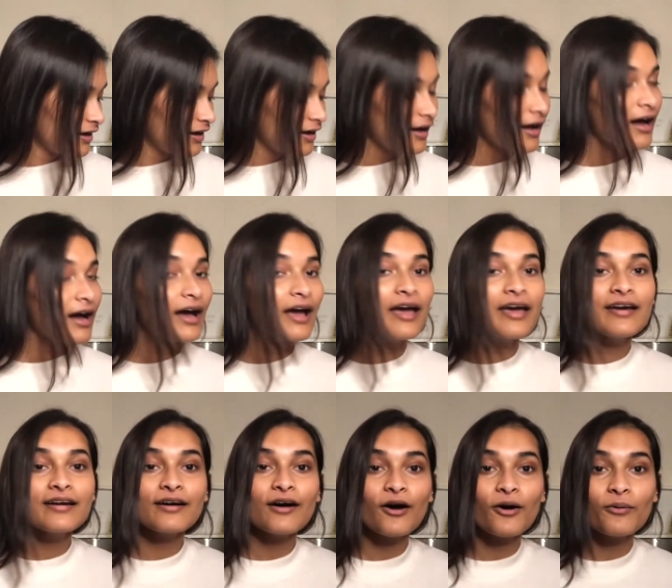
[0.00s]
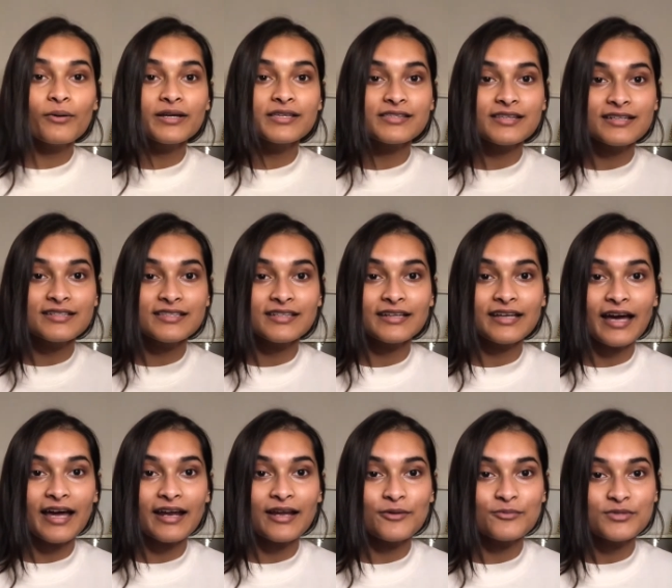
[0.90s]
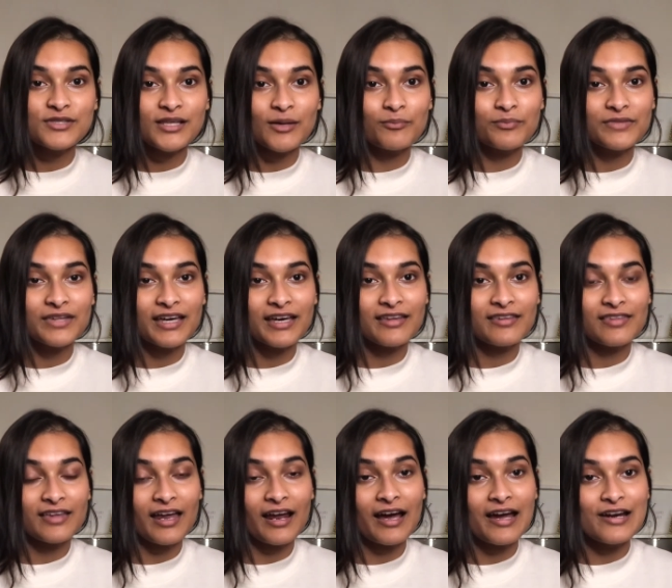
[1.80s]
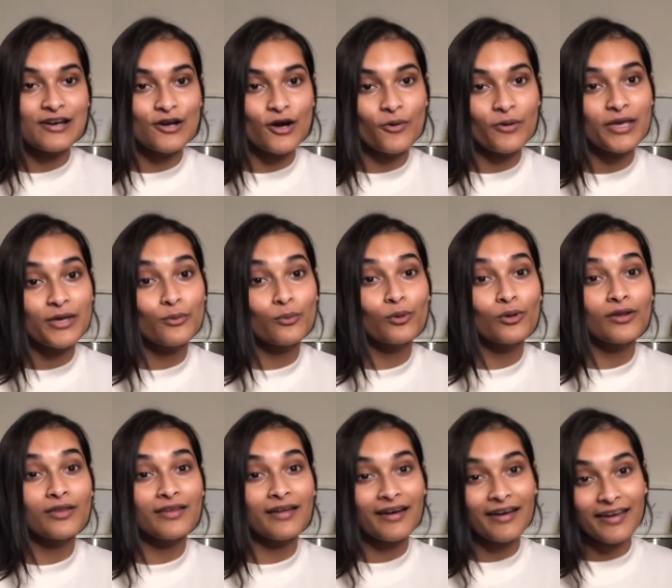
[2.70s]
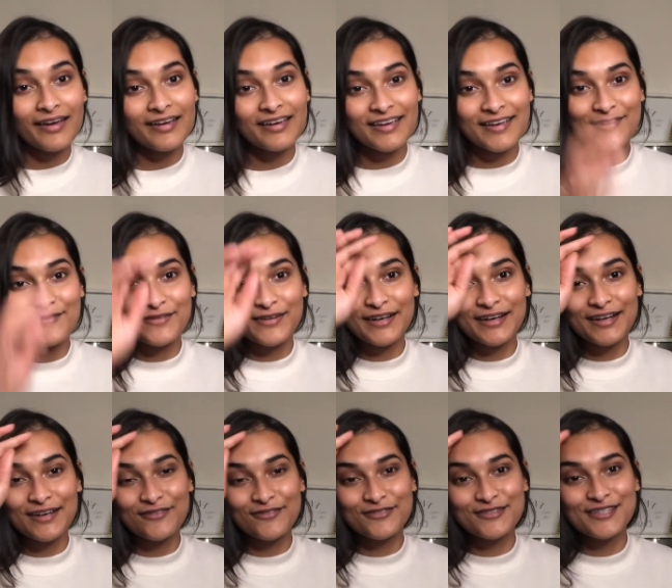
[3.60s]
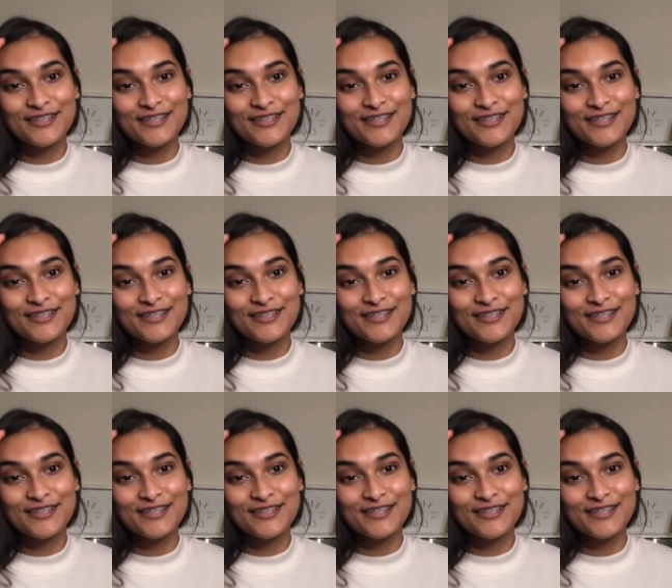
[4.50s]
I always like to get him something that I know he will like, even if